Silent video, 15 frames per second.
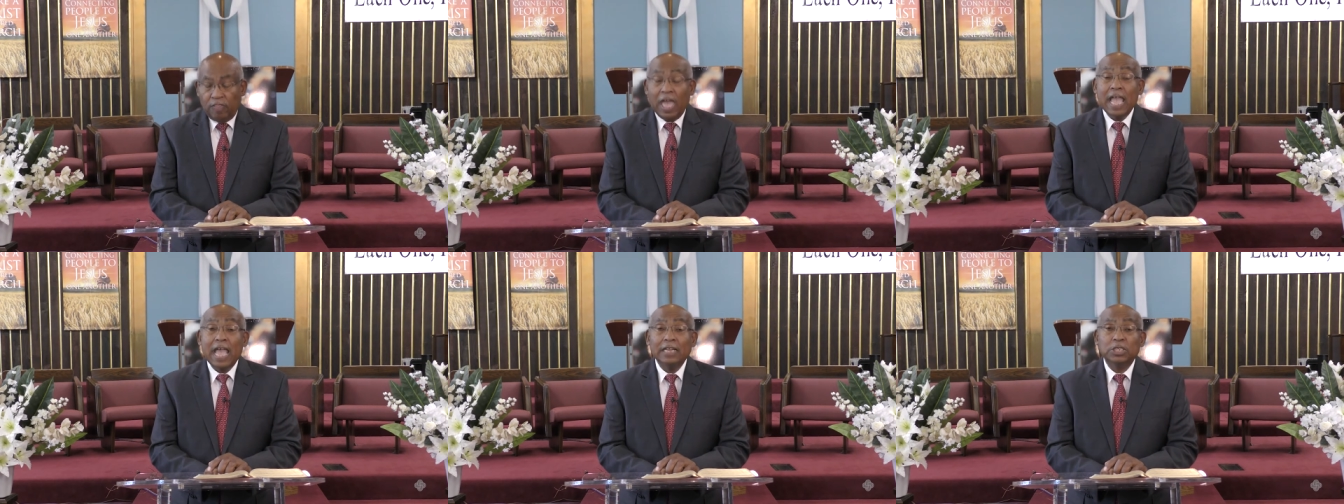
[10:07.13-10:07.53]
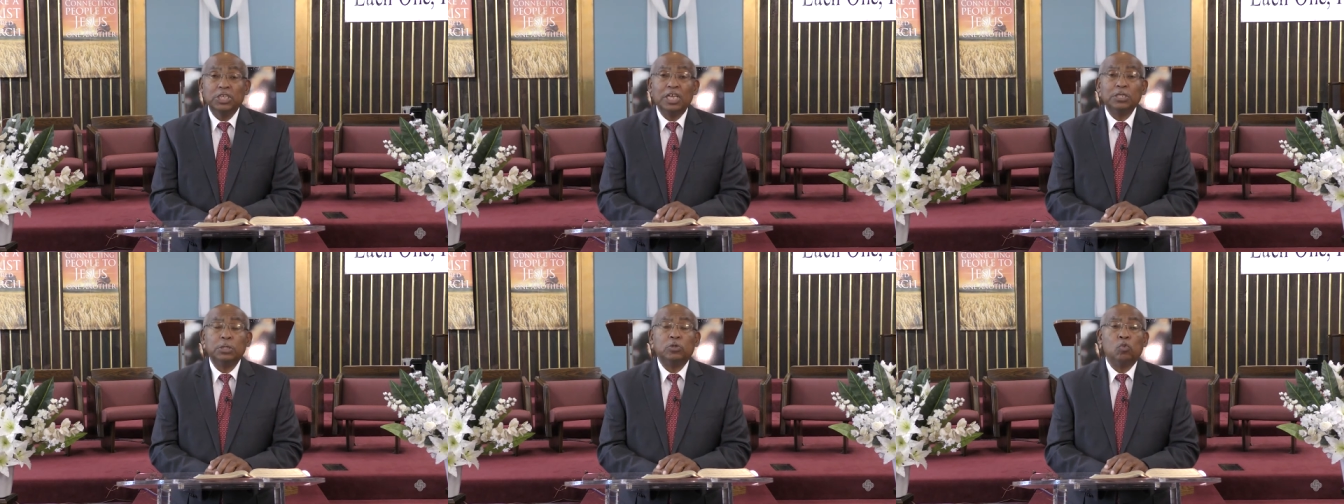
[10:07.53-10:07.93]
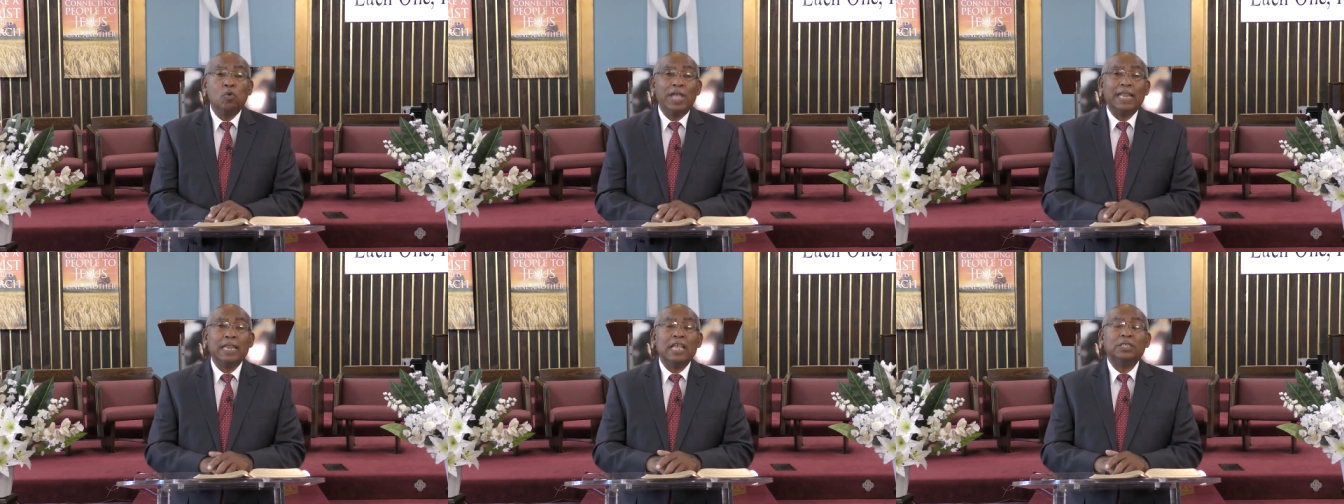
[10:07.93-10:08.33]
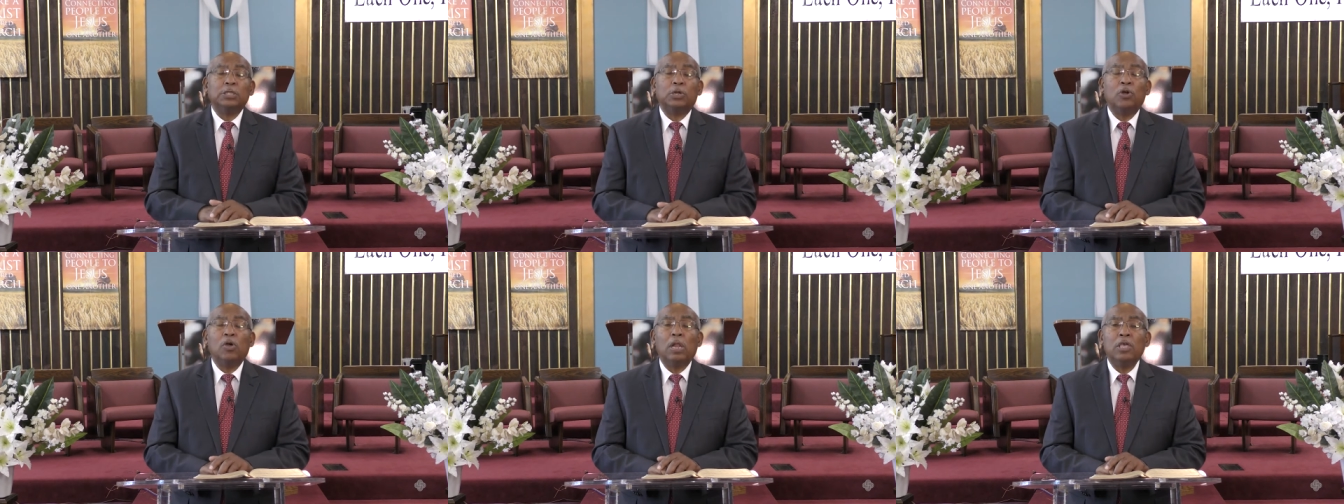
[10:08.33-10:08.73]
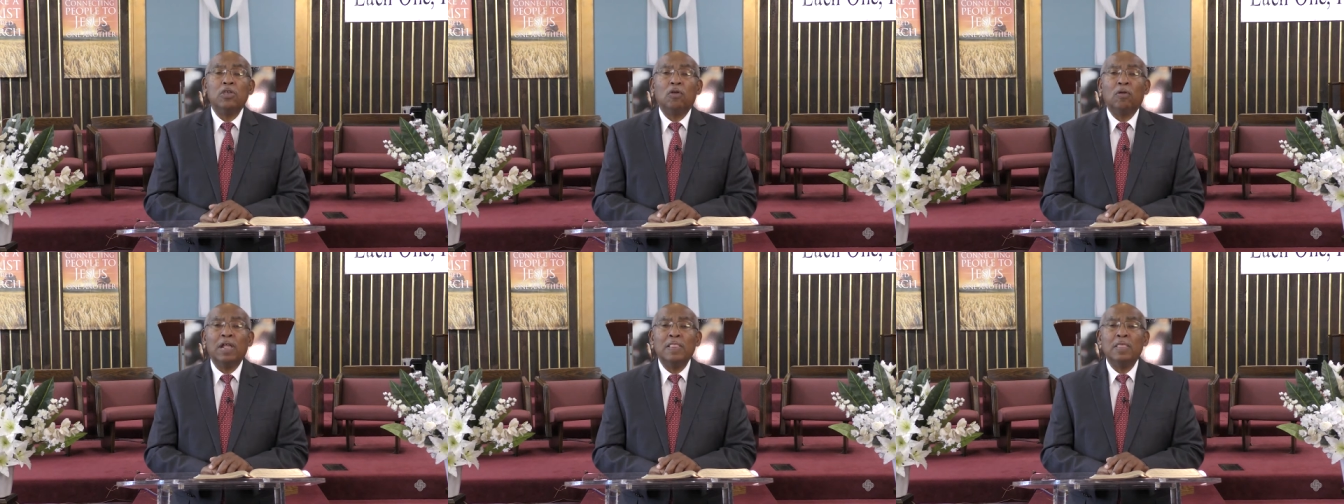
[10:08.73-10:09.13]
They had just witnessed
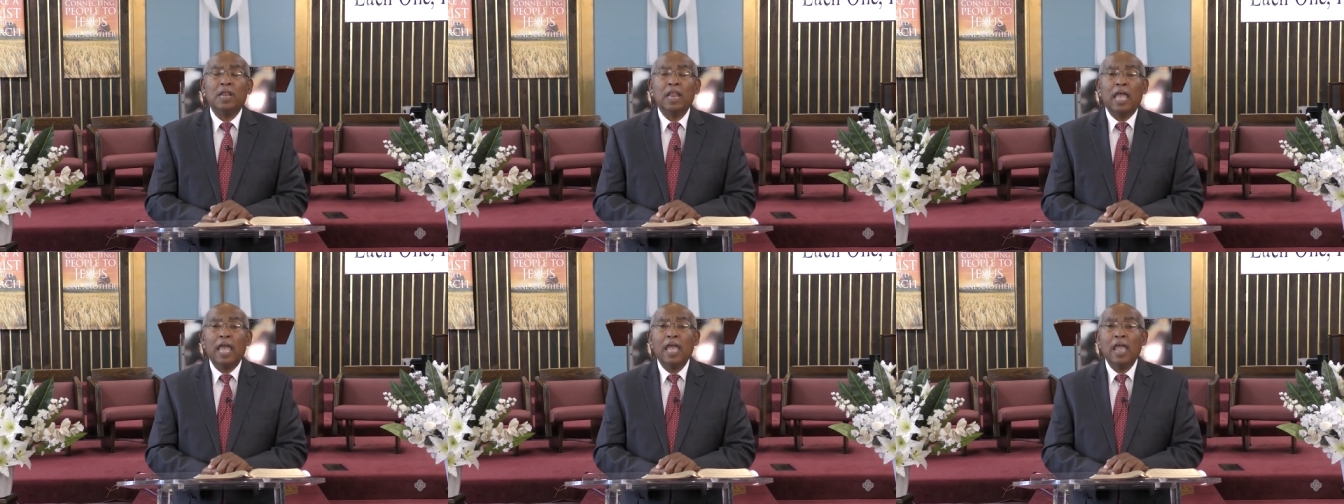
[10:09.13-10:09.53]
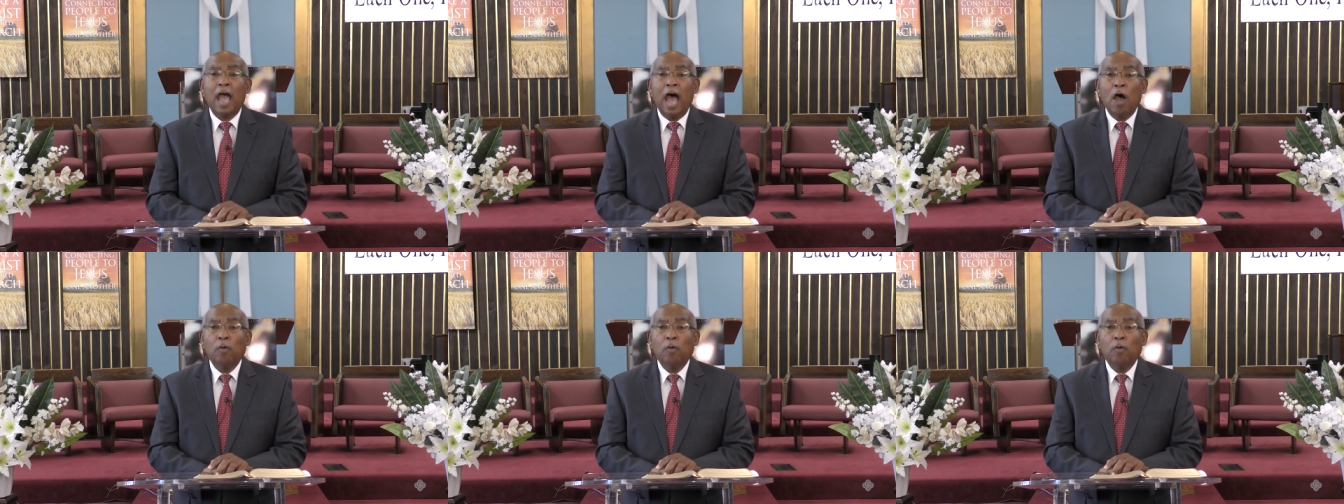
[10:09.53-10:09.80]
earlier in the day